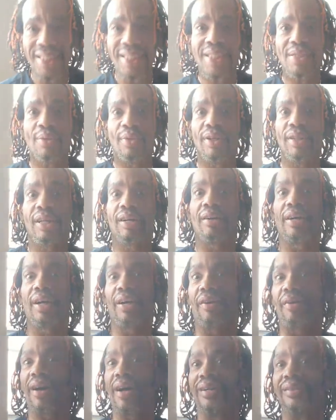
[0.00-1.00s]
Well, they'll get
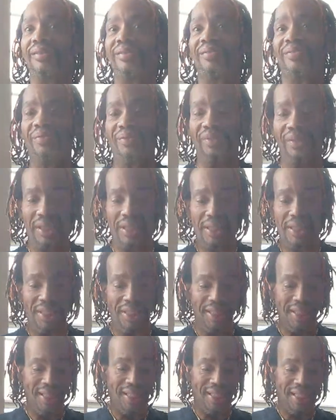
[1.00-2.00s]
around.
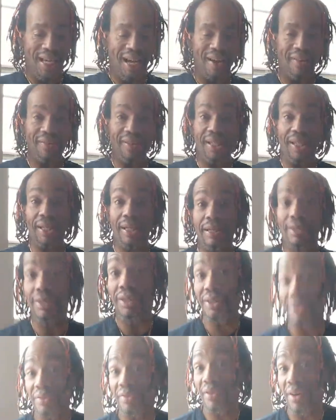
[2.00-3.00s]
Everything else
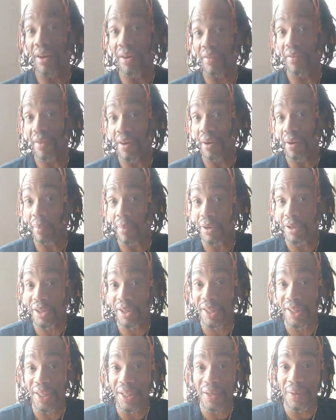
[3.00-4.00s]
is very, very much
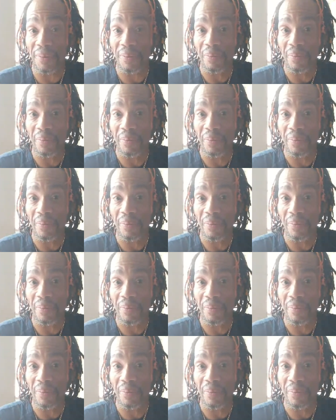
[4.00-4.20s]
clear.